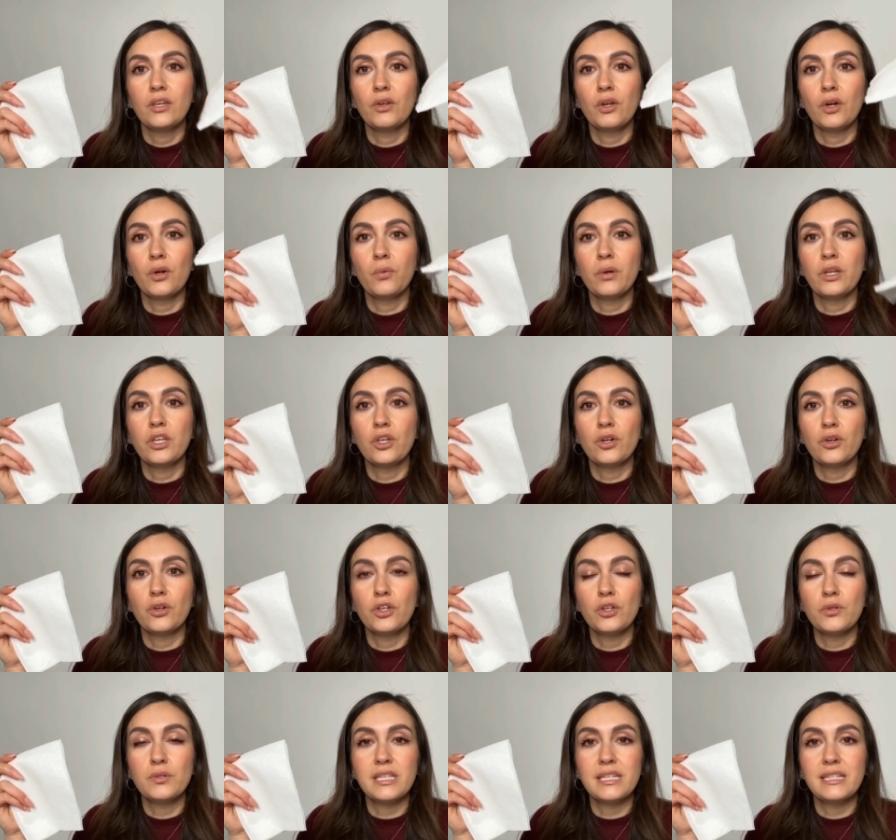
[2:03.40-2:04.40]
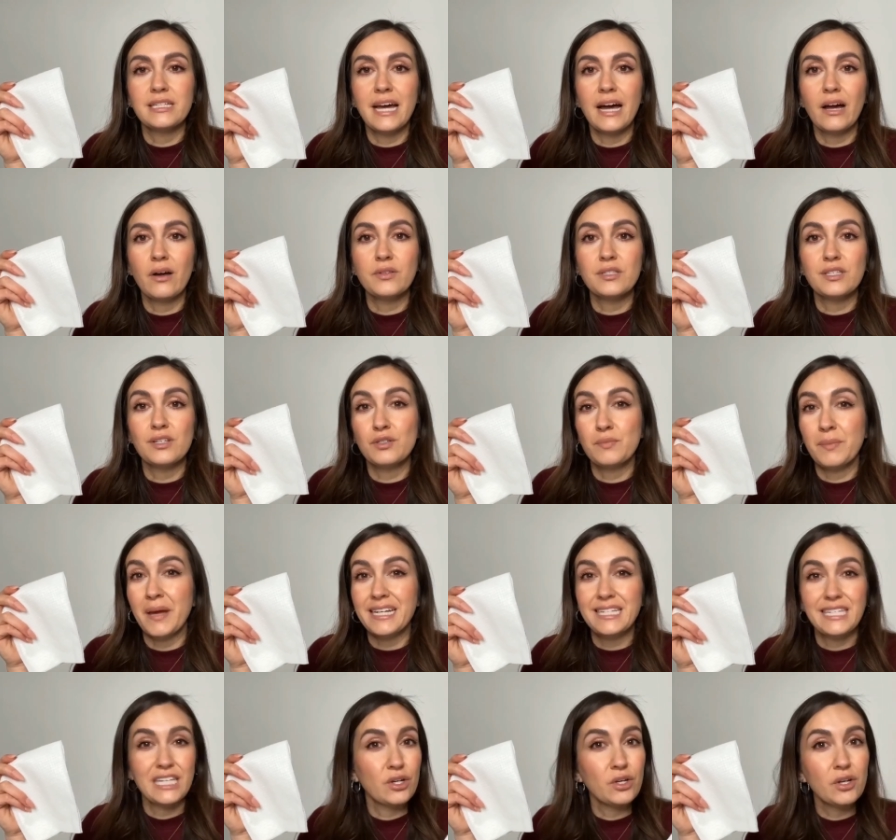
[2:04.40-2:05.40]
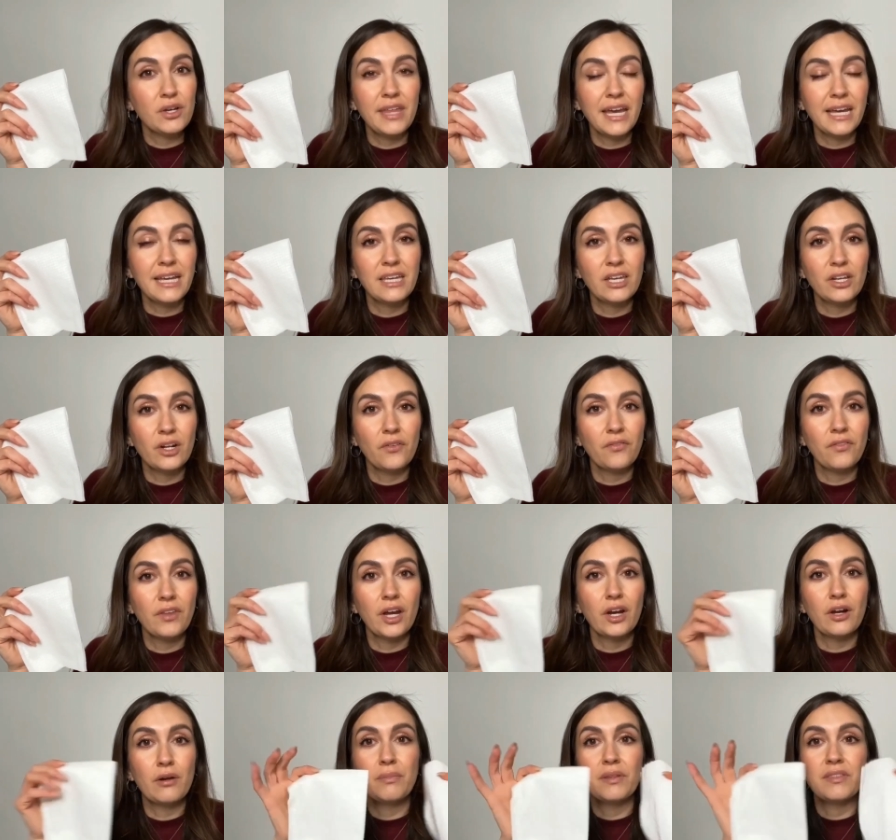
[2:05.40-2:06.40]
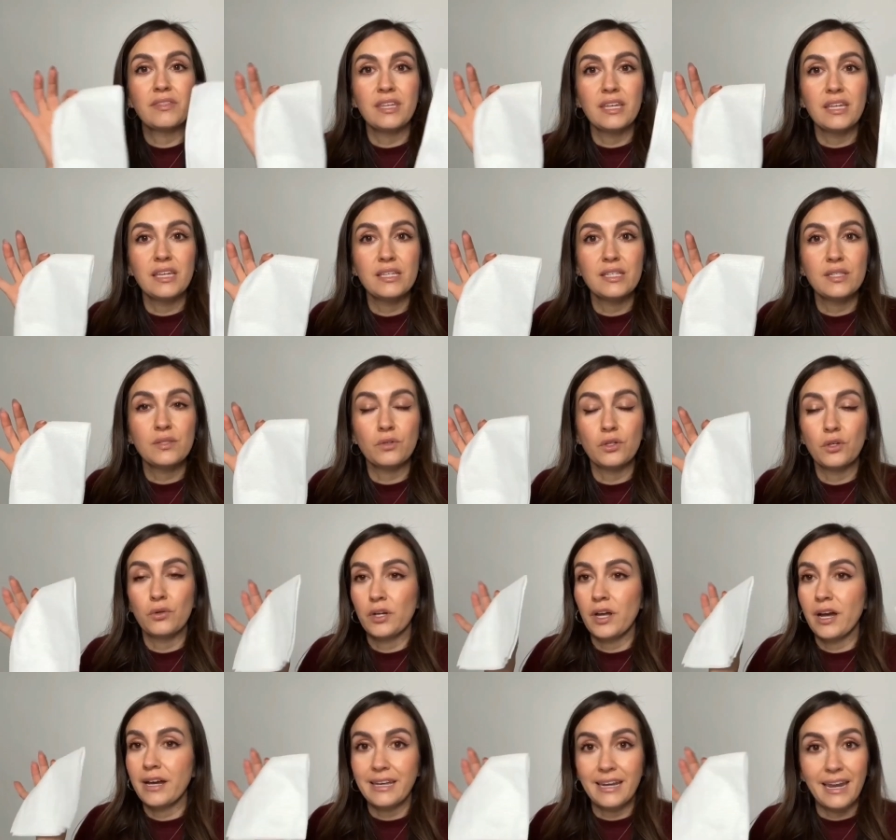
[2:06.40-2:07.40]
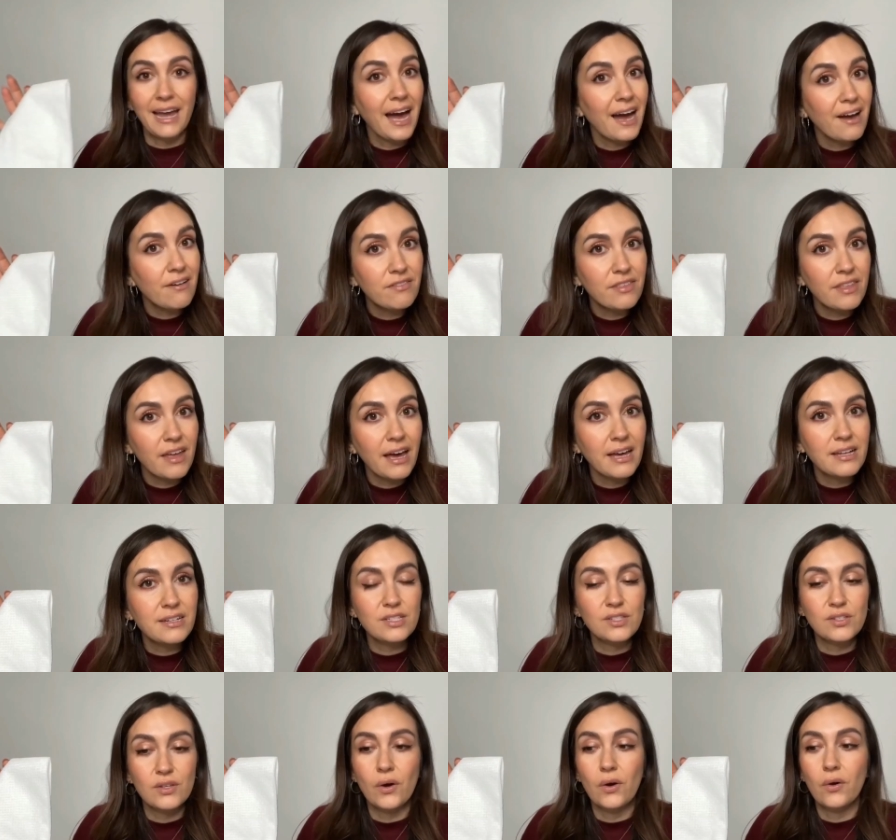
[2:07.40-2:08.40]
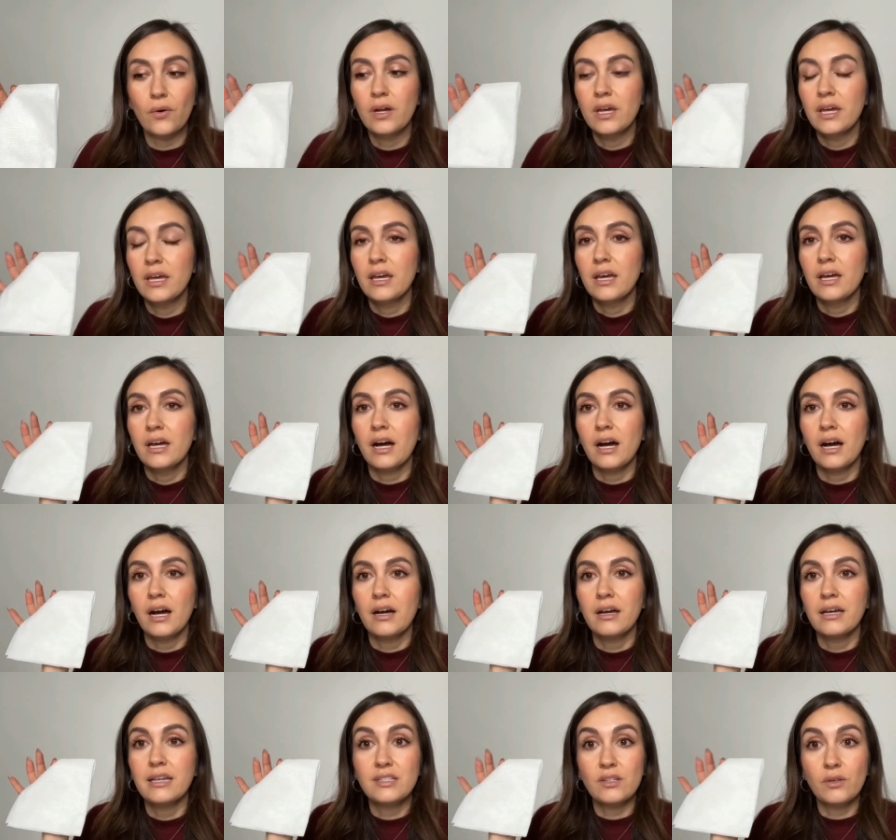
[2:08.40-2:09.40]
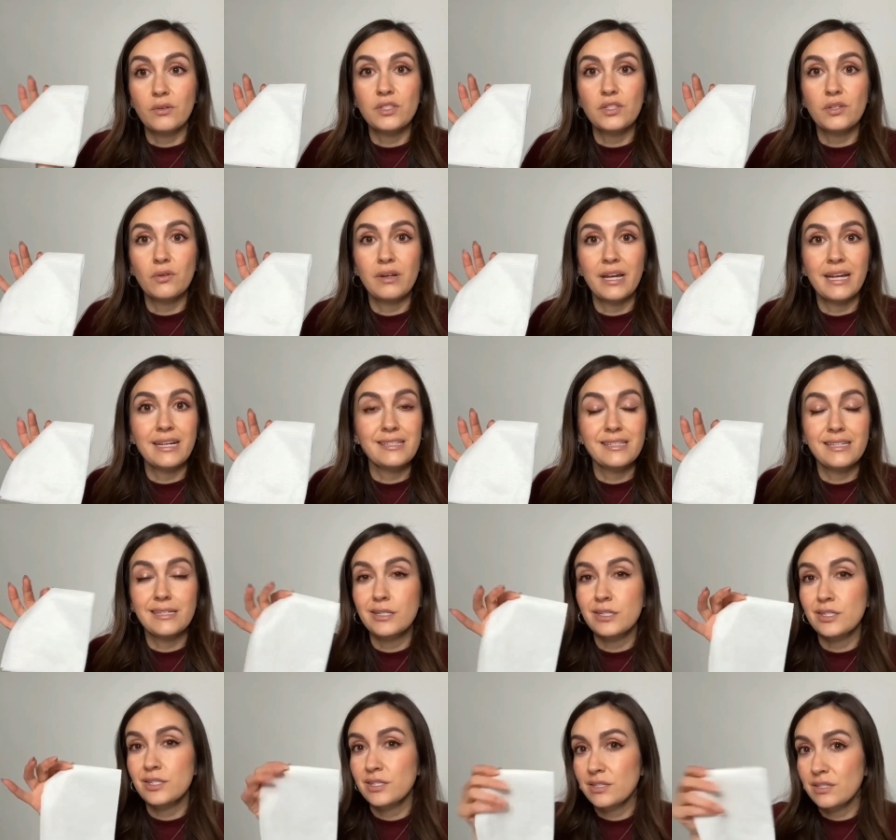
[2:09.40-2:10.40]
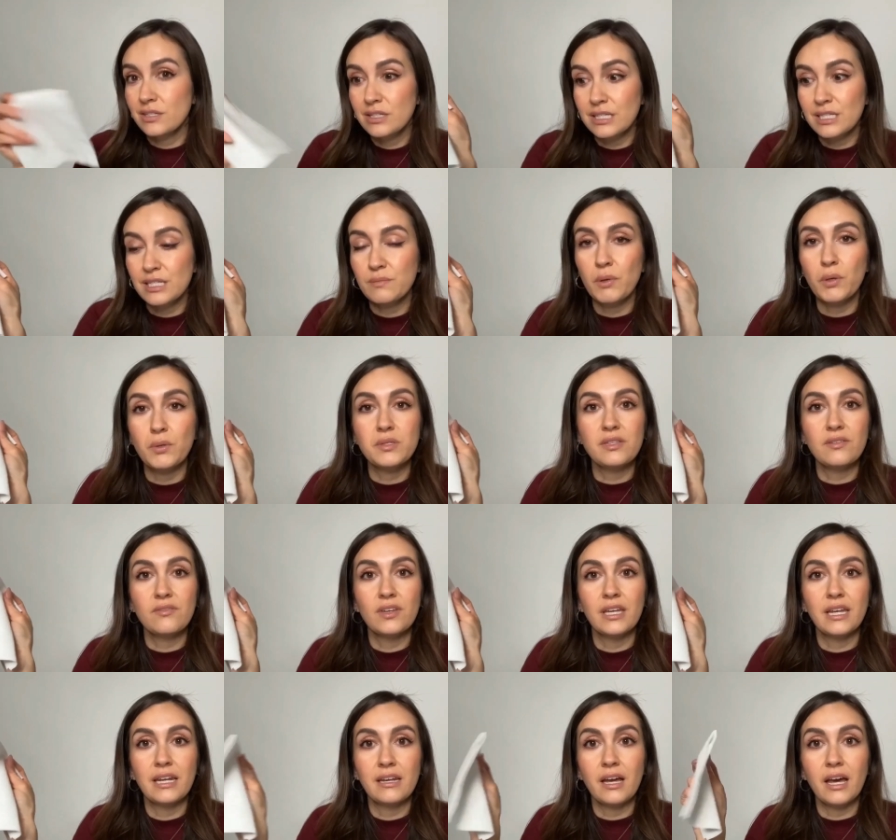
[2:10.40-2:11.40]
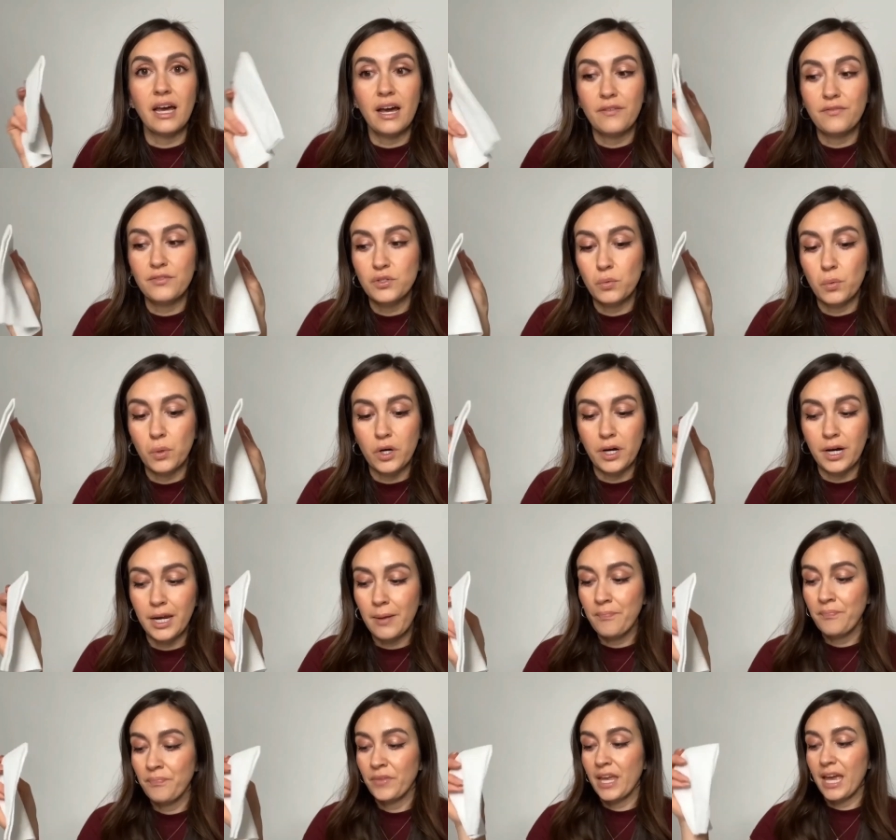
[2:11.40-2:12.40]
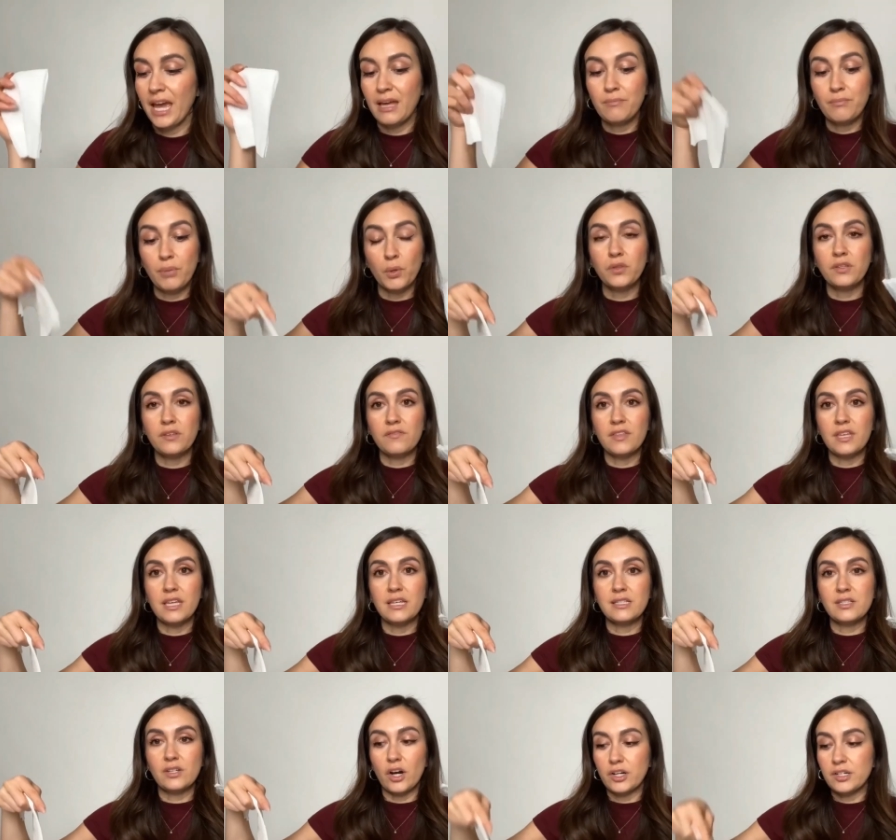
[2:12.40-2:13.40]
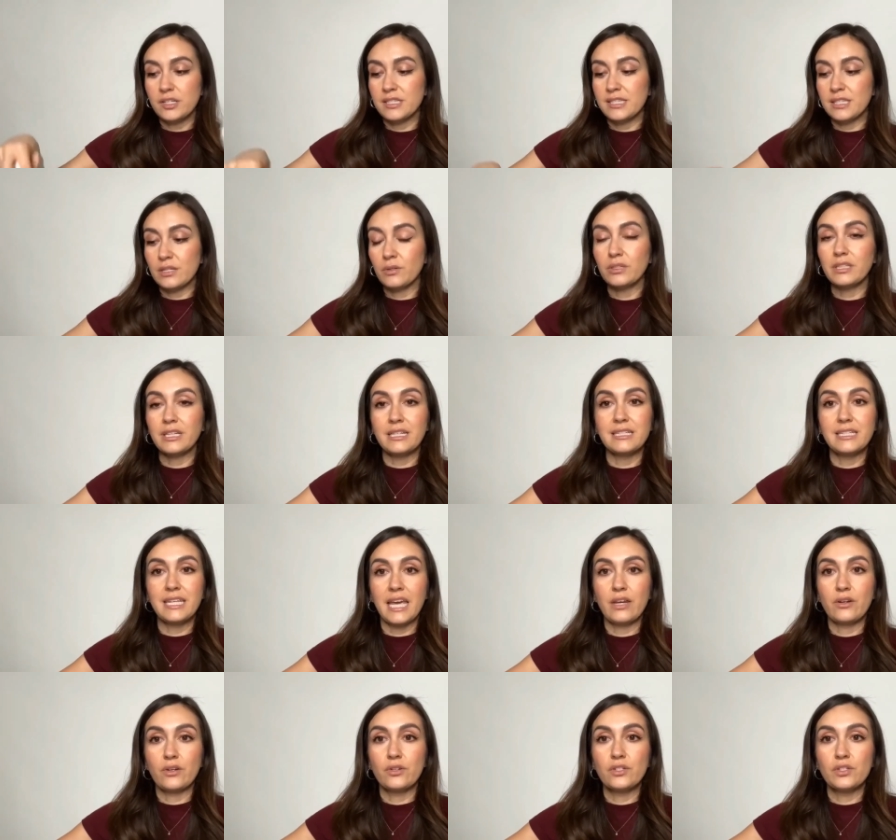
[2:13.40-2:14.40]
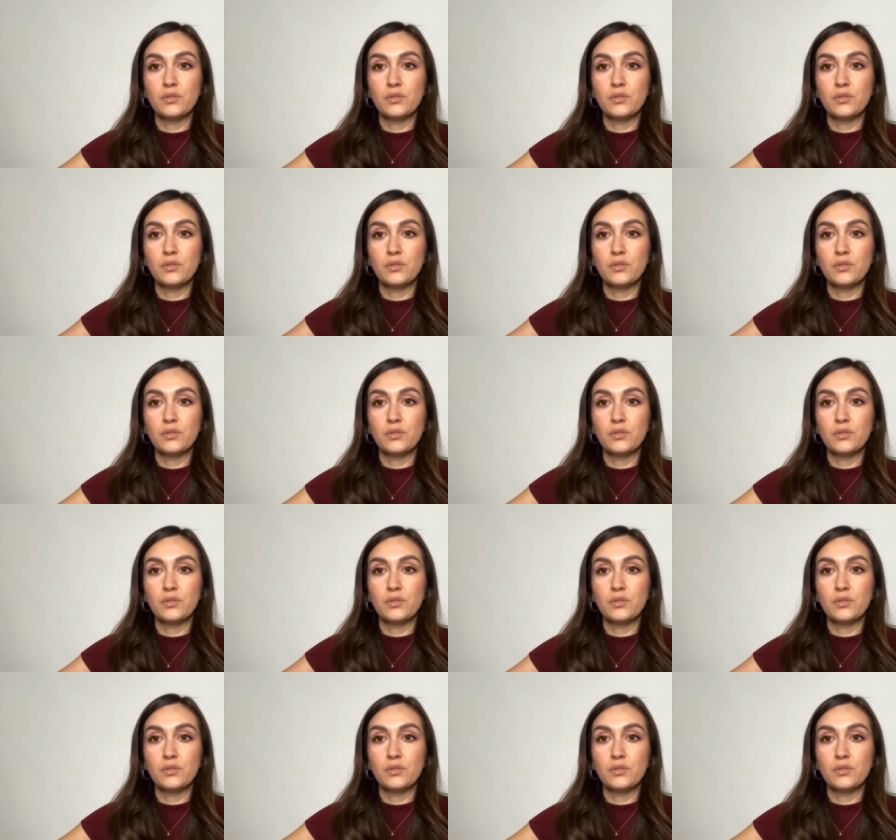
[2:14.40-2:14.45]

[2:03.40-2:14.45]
Hygienic. Um, you know, when you're using towels, there's bacteria that can get on there, but these, you're not gonna have that. So uh, it's also nice to just dispose of it and not have to worry.